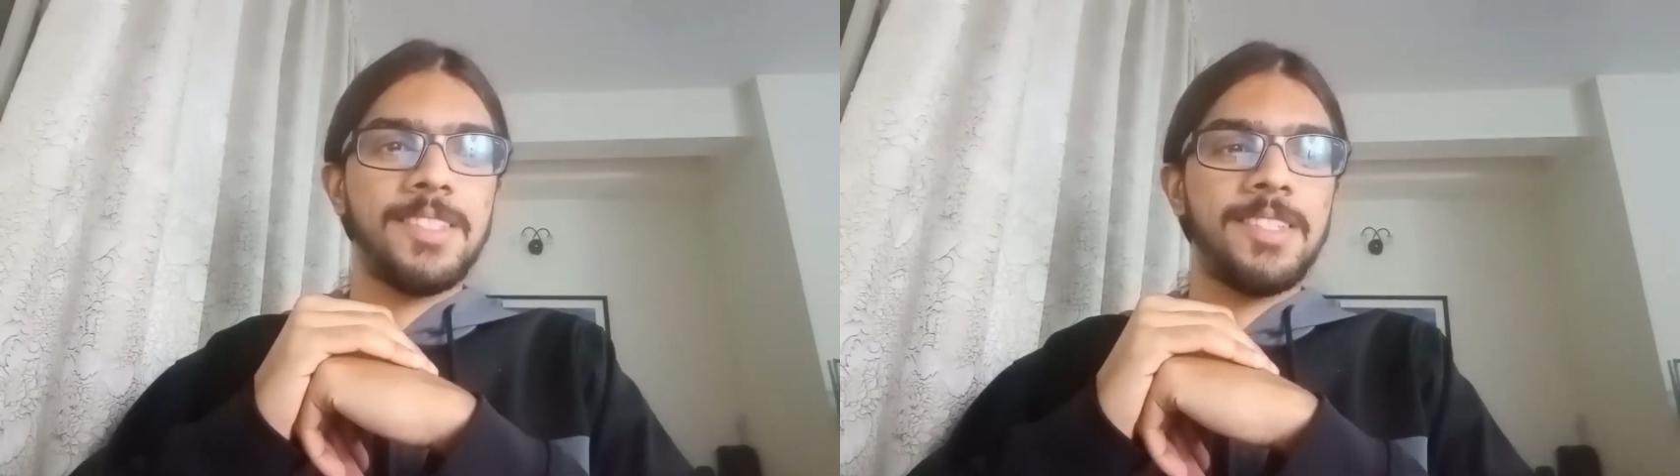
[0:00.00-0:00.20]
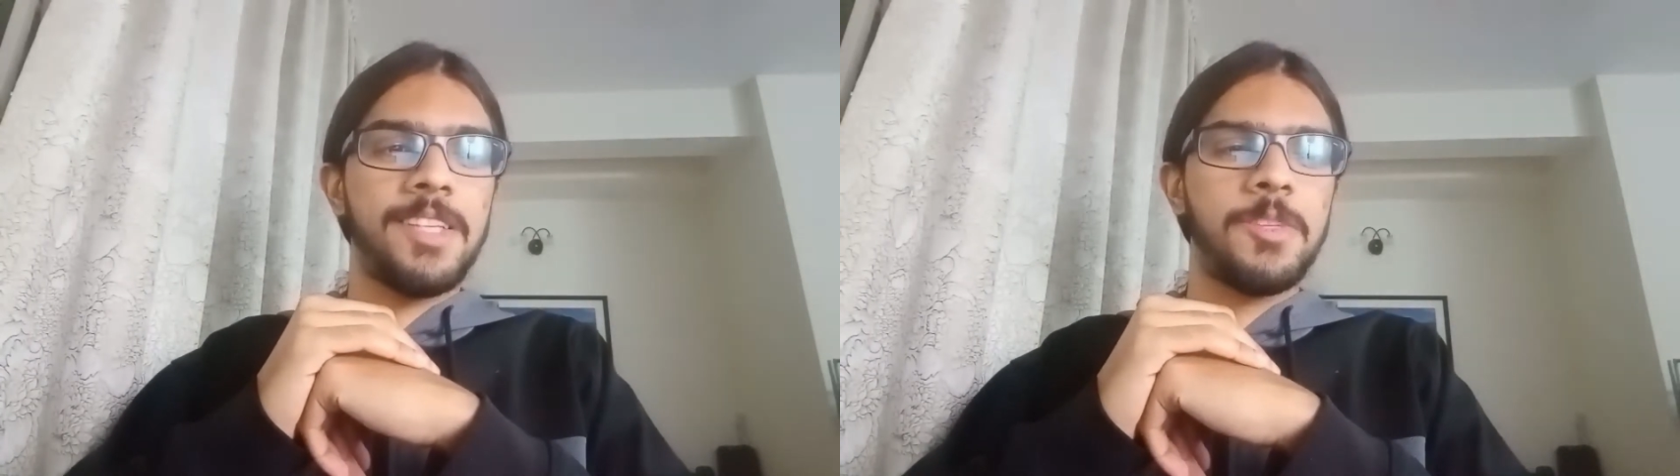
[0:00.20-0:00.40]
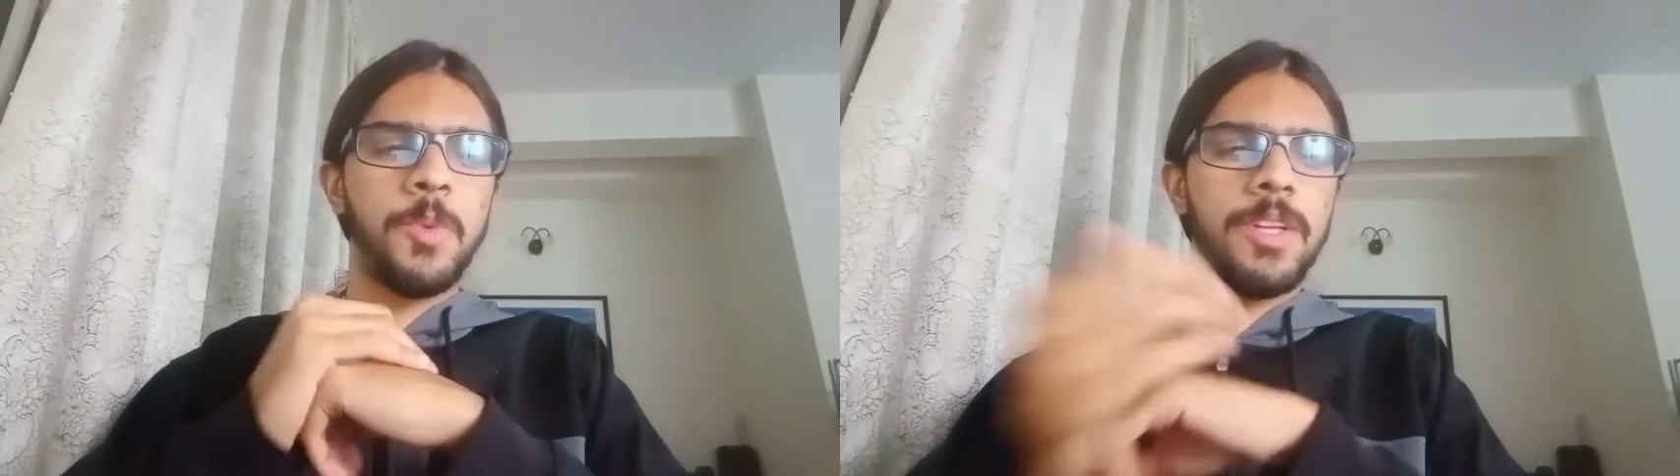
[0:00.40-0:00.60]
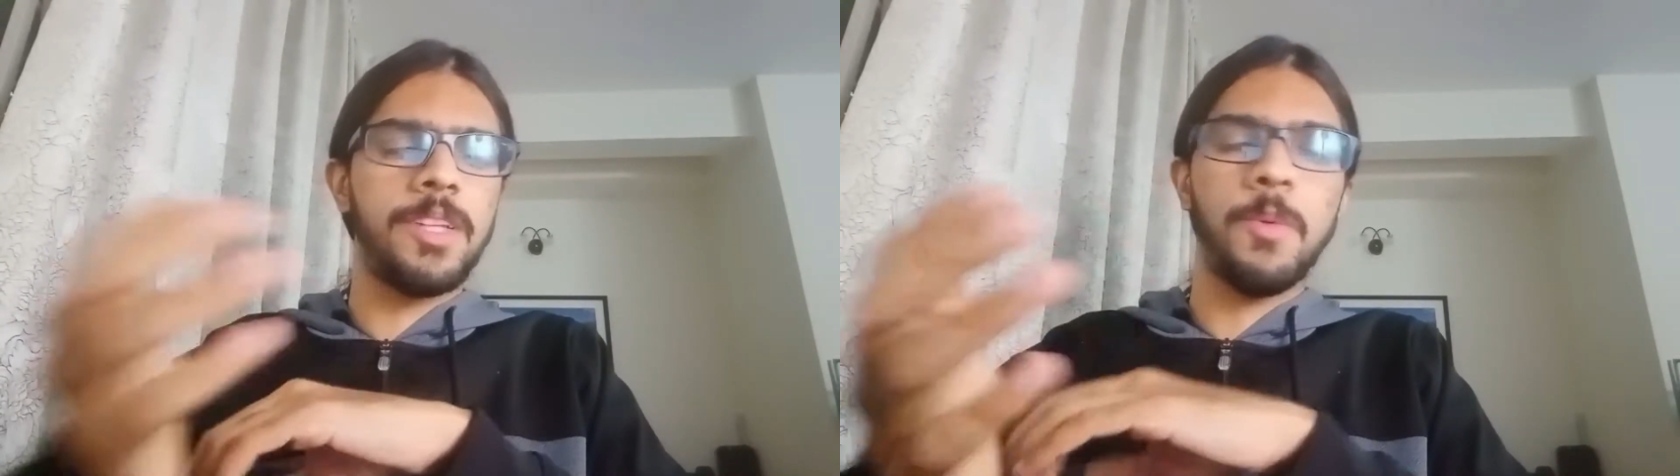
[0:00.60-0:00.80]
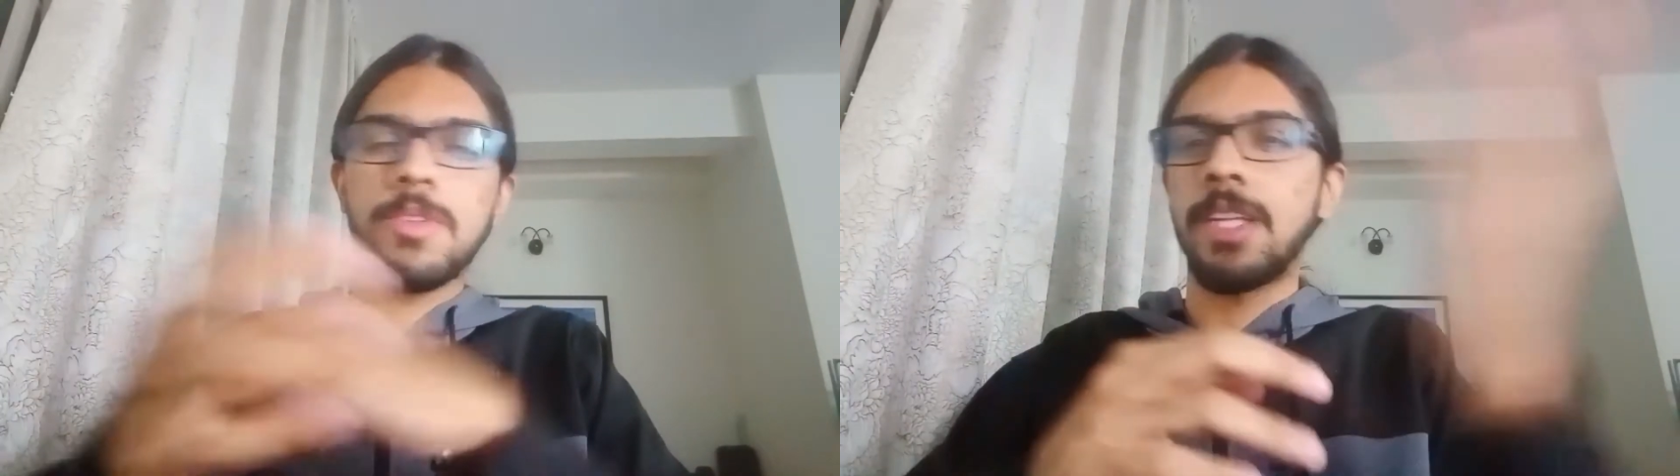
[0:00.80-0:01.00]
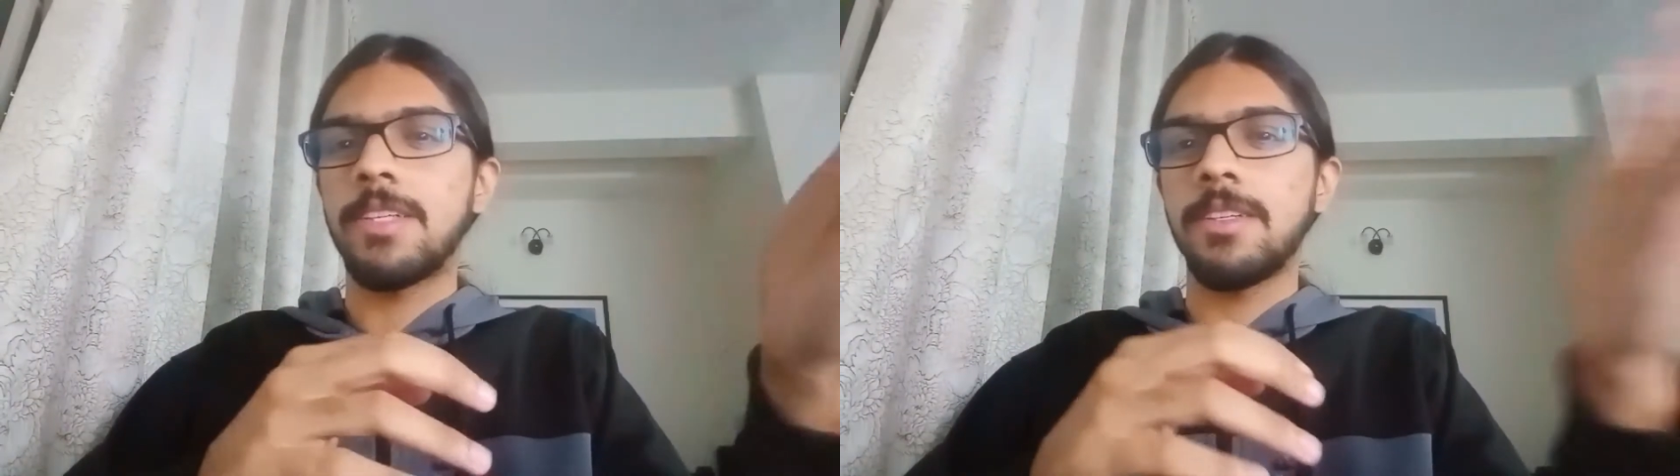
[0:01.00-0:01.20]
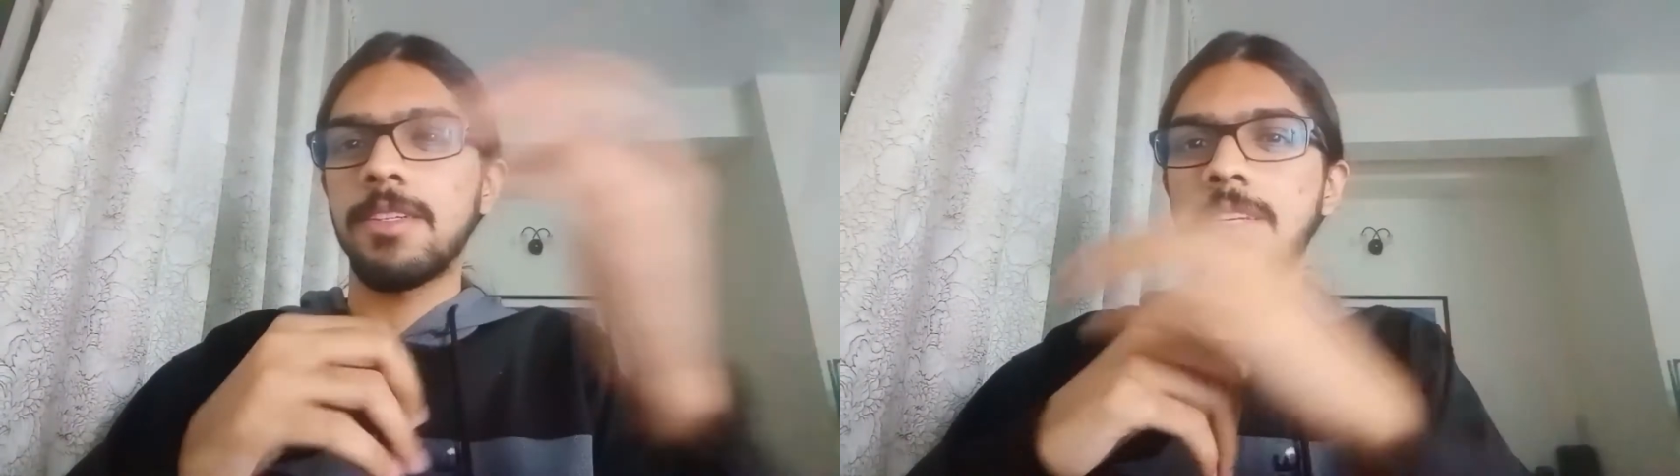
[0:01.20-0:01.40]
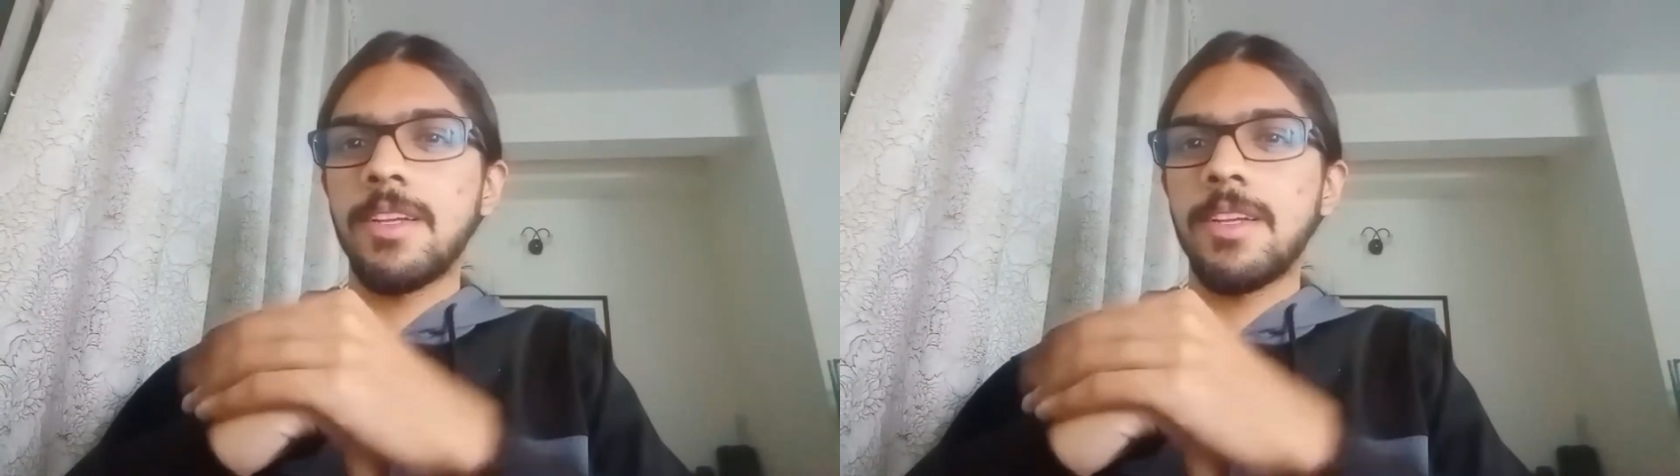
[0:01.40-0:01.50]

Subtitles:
It's a word that was later